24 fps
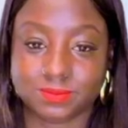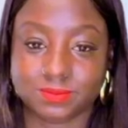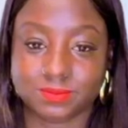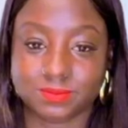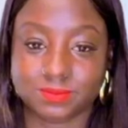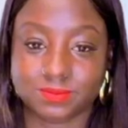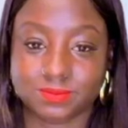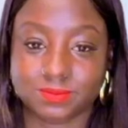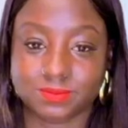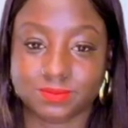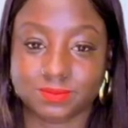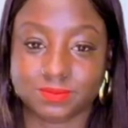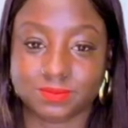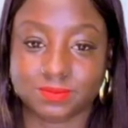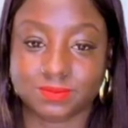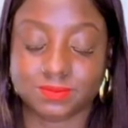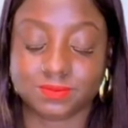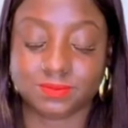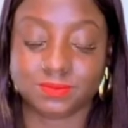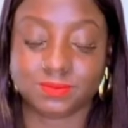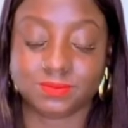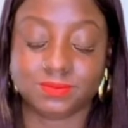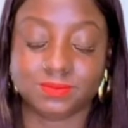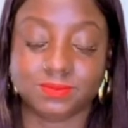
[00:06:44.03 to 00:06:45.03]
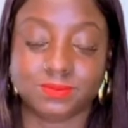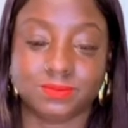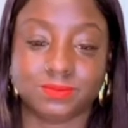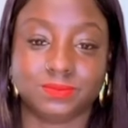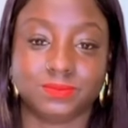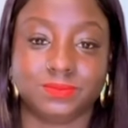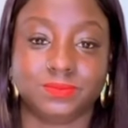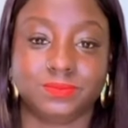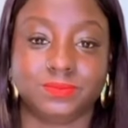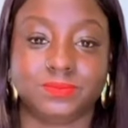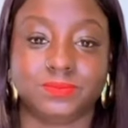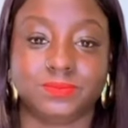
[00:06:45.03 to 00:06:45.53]

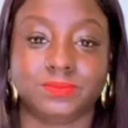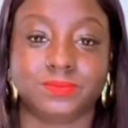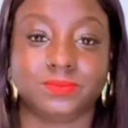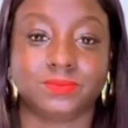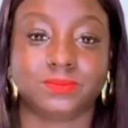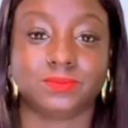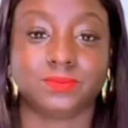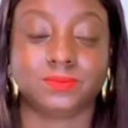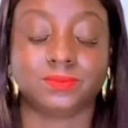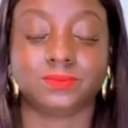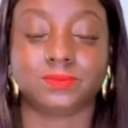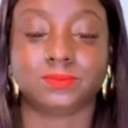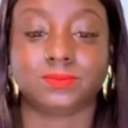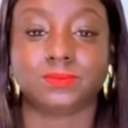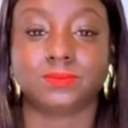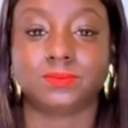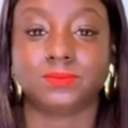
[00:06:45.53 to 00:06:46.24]
(not speaking)